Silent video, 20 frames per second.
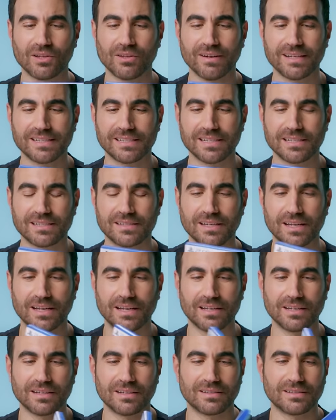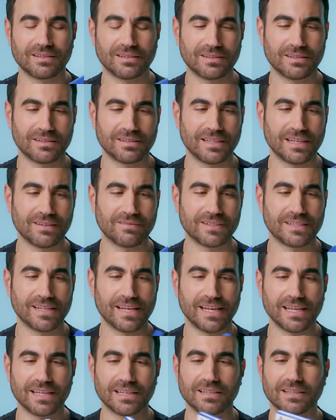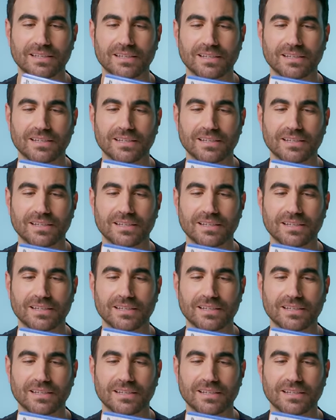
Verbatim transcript: Although I did uh, the other day